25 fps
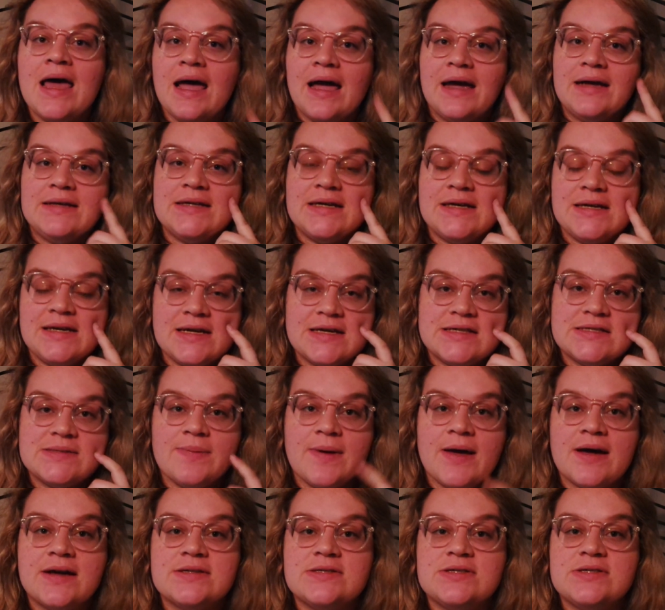I didn't
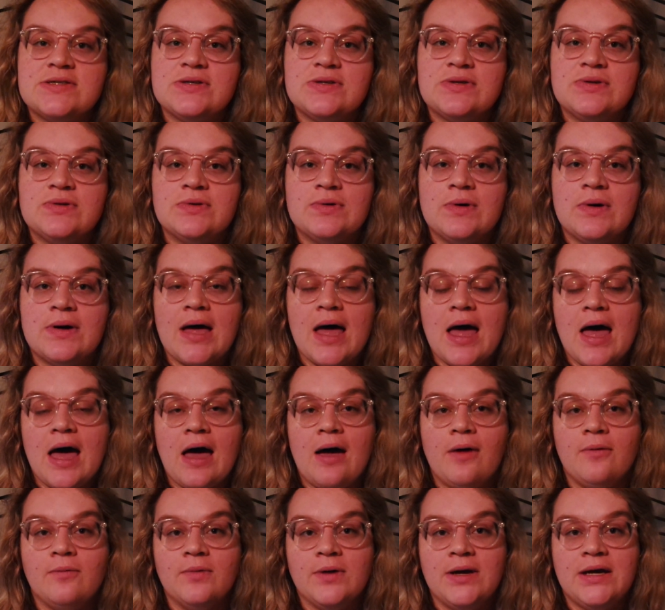expect to
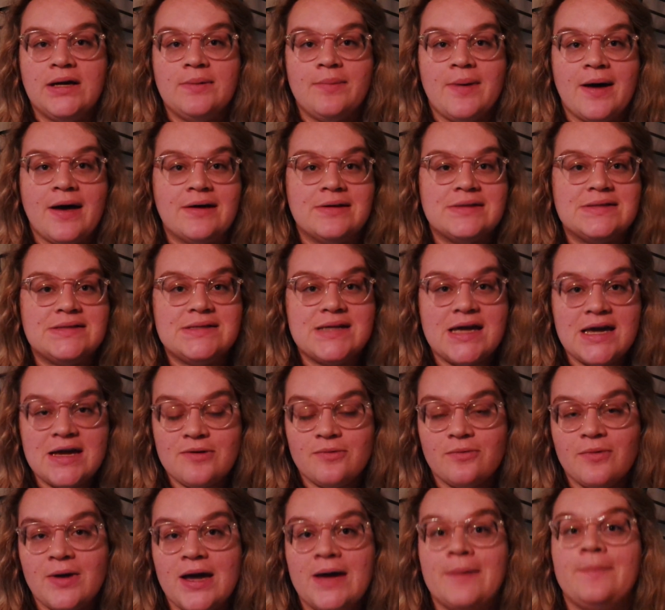read about
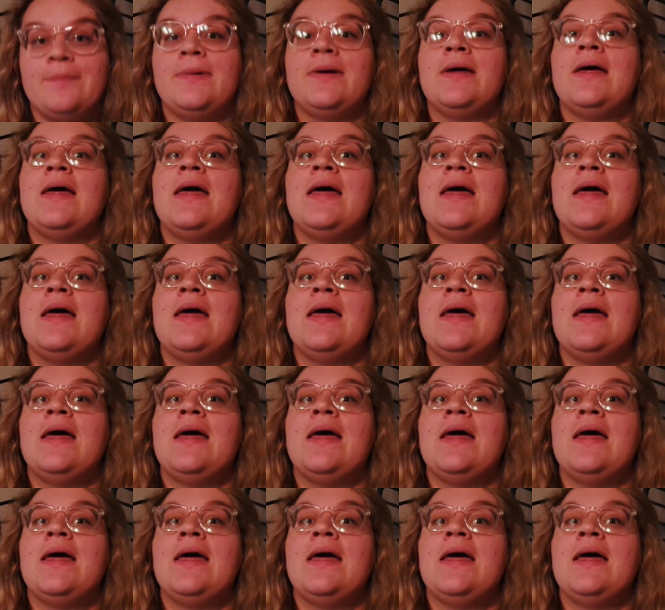date rape